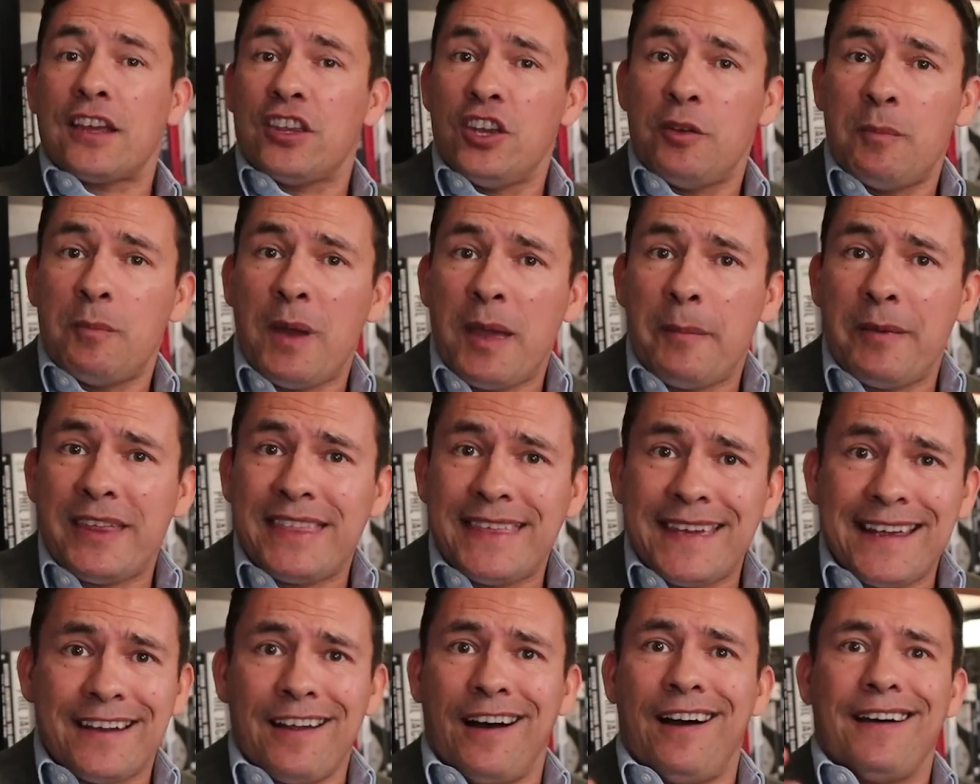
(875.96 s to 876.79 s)
Now you may be
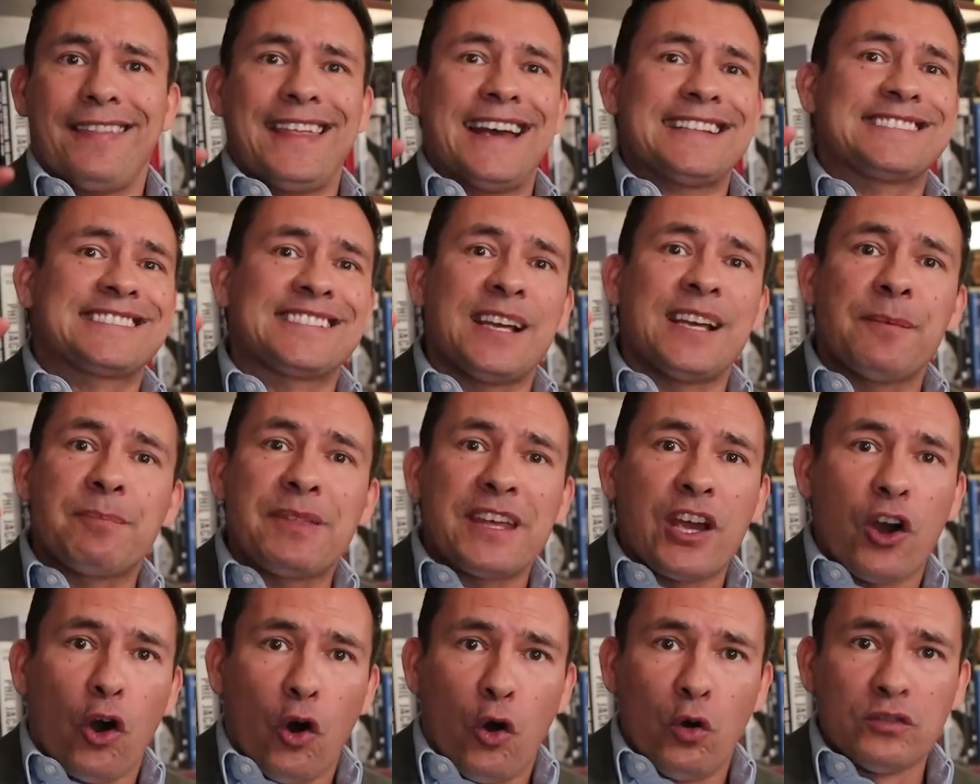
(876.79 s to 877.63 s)
thinking, oh, that's
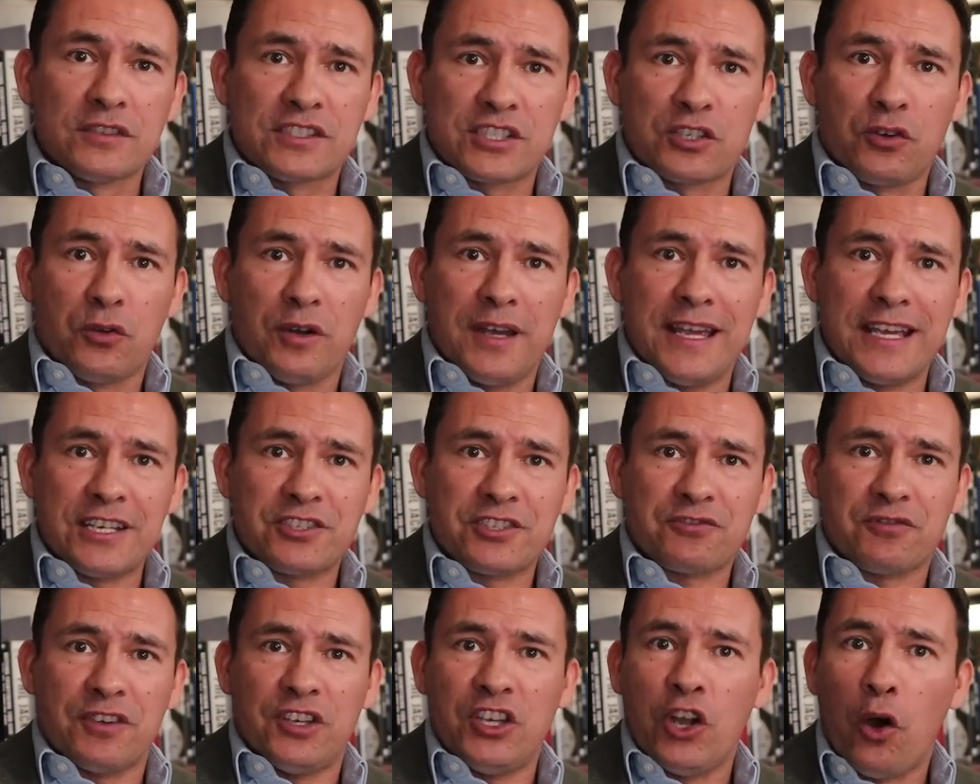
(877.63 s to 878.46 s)
something old school
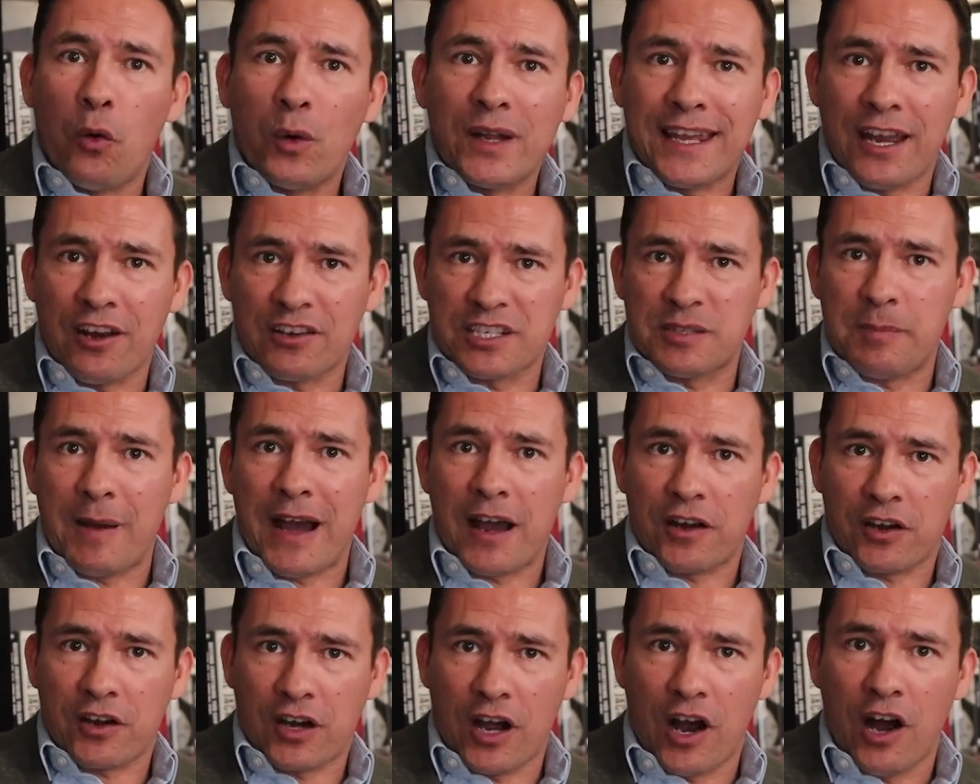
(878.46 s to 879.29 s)
history. No one cares
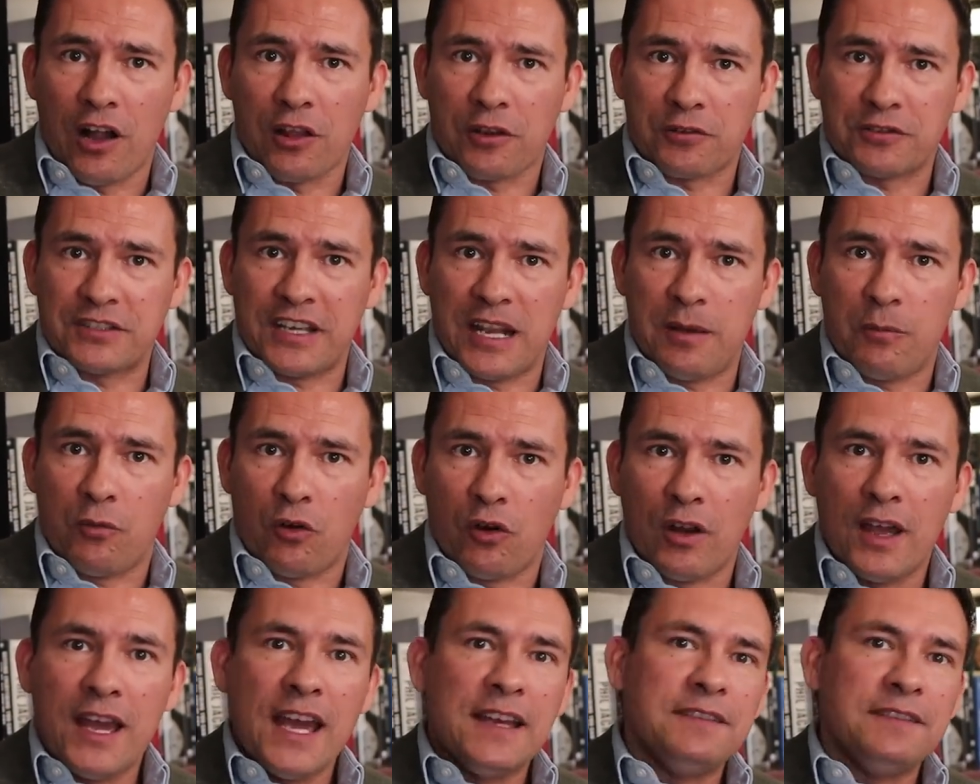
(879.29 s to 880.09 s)
about collars anymore.